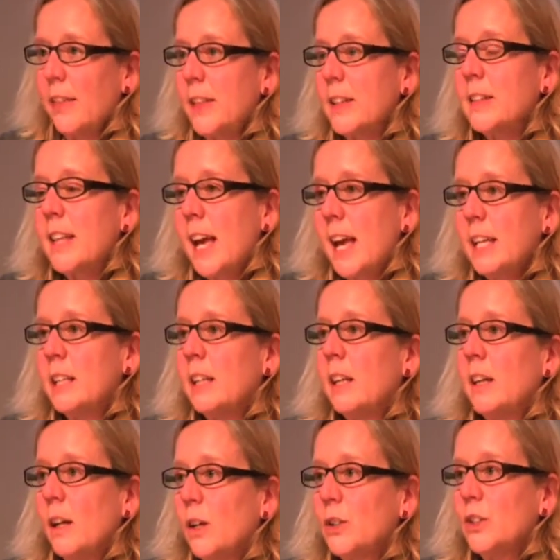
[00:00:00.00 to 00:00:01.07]
and the
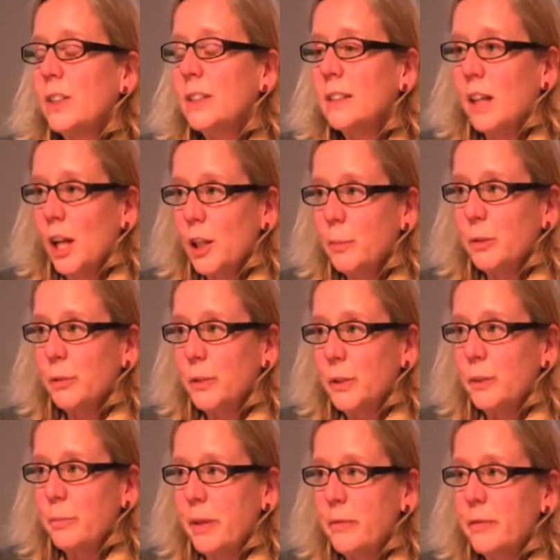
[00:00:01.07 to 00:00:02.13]
10 largest global
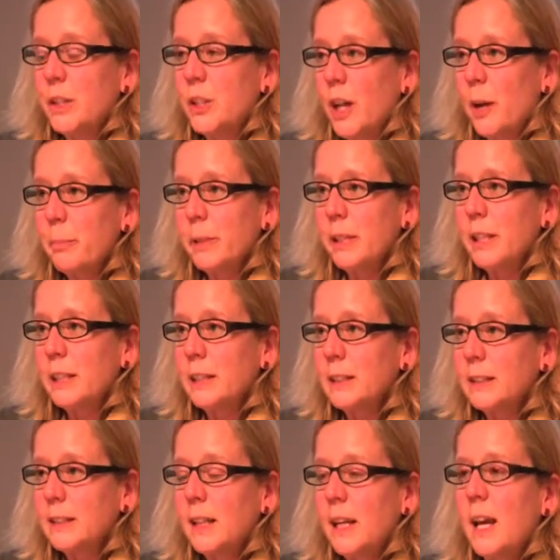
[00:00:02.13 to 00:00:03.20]
food and beverage
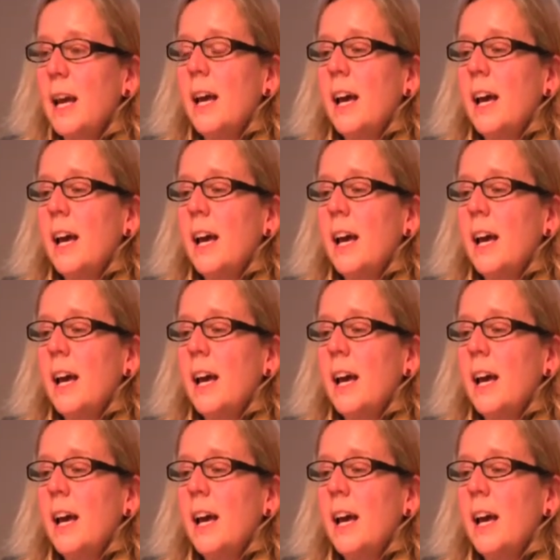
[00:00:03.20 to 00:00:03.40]
companies.